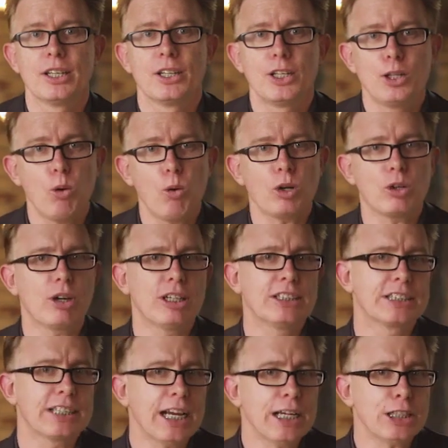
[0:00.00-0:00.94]
The
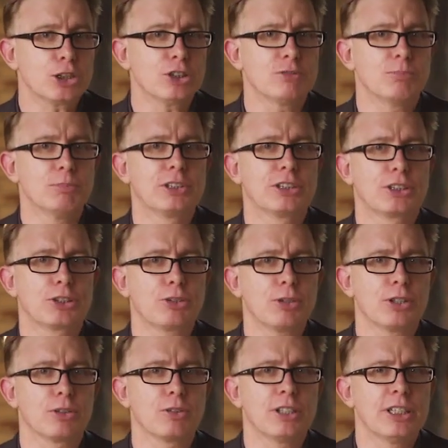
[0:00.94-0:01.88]
organization of
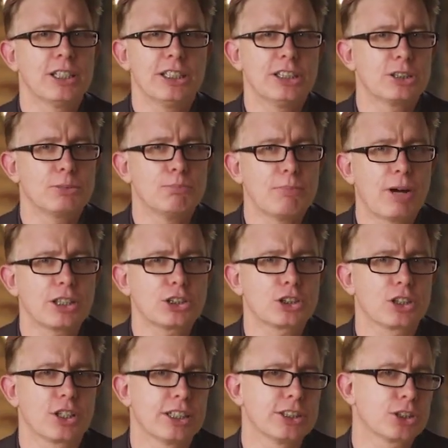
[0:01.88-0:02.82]
material is
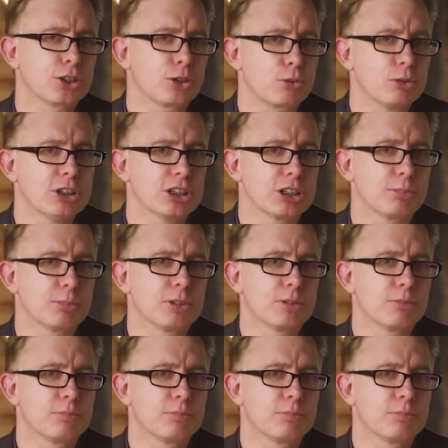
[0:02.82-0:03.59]
much less crisp.